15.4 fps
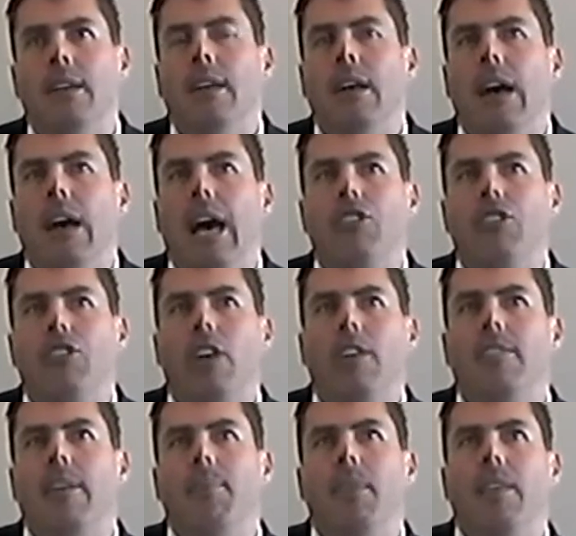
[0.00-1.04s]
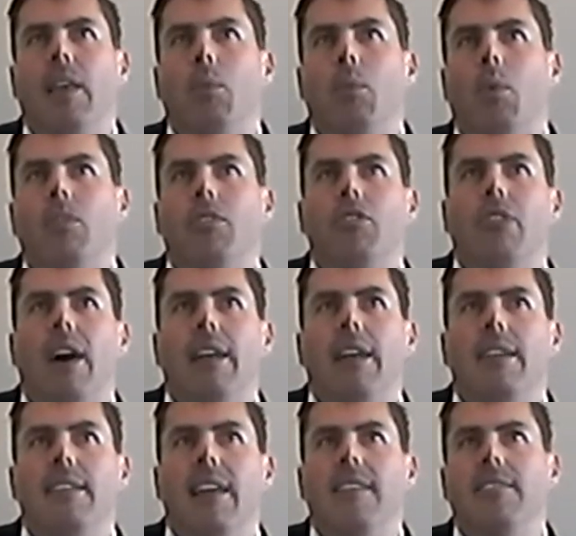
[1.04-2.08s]
I chose something that wasn't tried
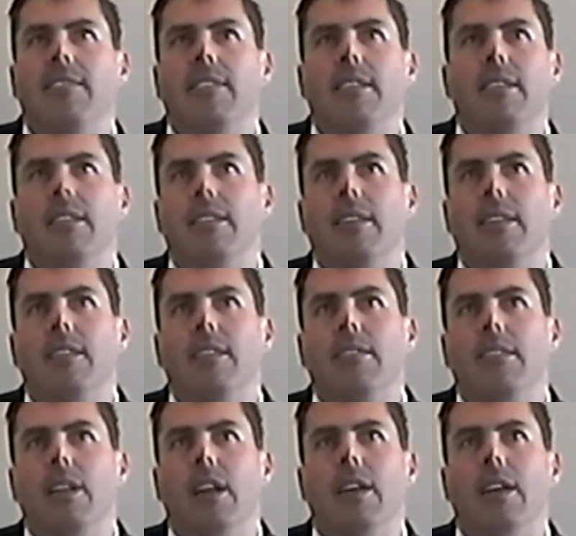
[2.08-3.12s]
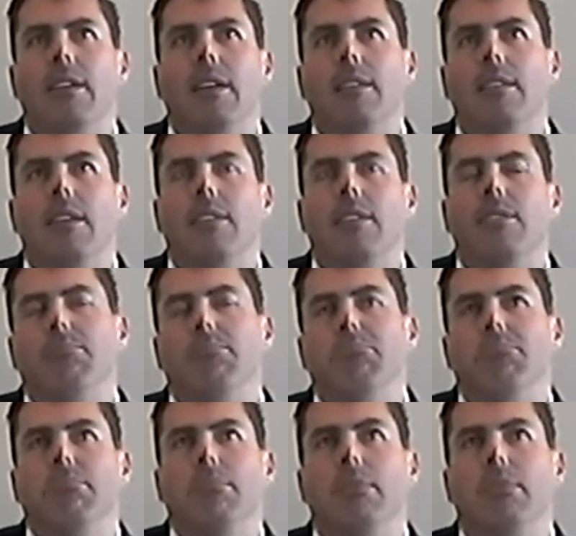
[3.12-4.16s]
and tested, and it, it you know, it, it,
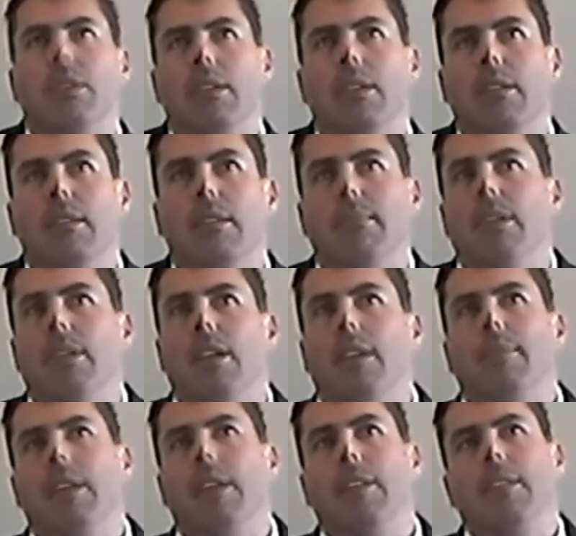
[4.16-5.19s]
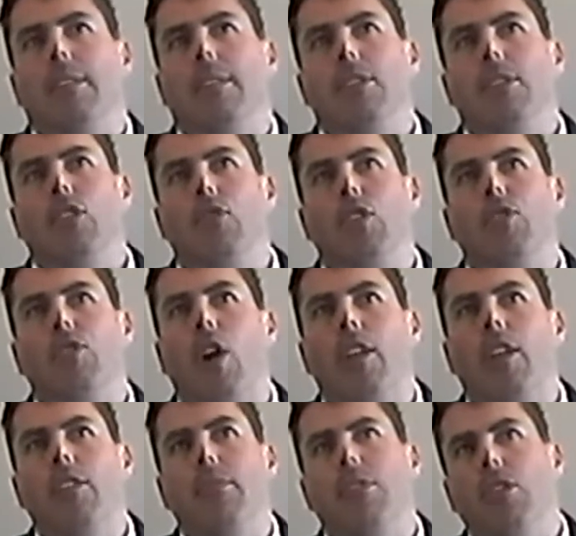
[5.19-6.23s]
you know, it, you, you've got
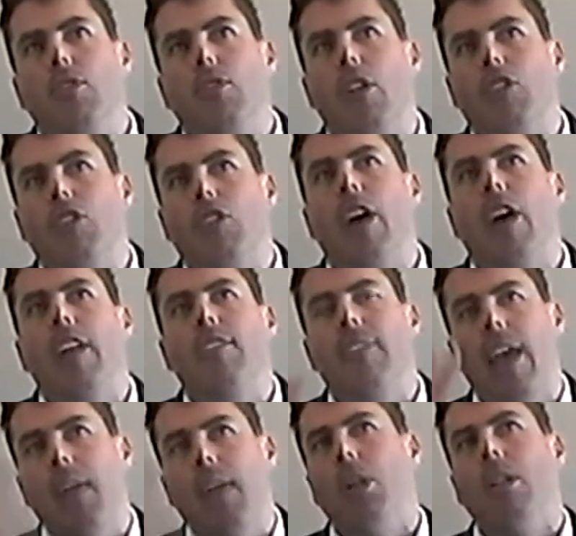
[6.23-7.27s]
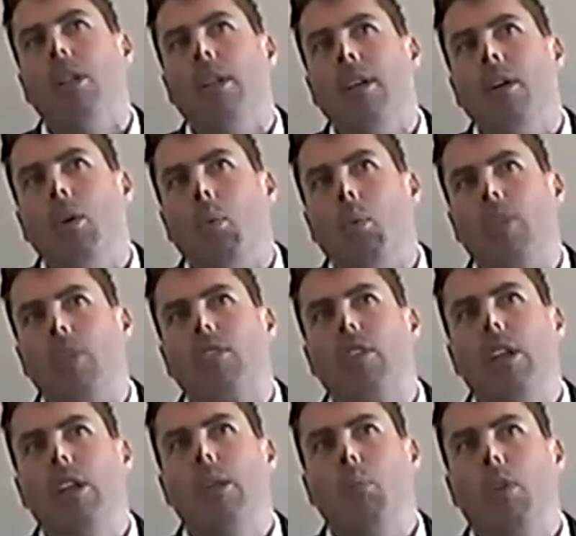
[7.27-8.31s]
to you've got to try and say, well, what's
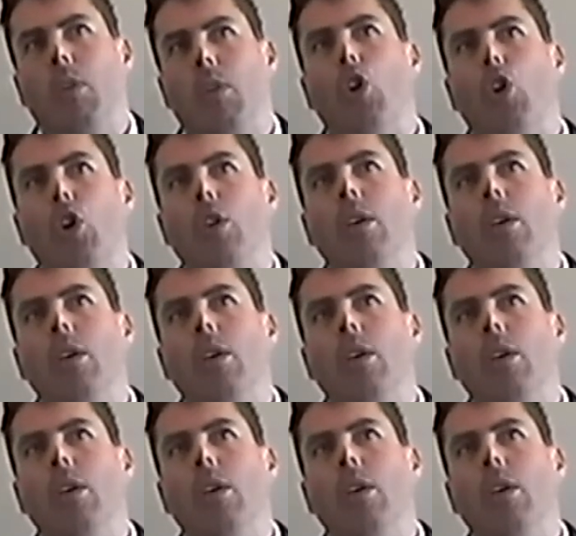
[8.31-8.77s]
gonna, what's good,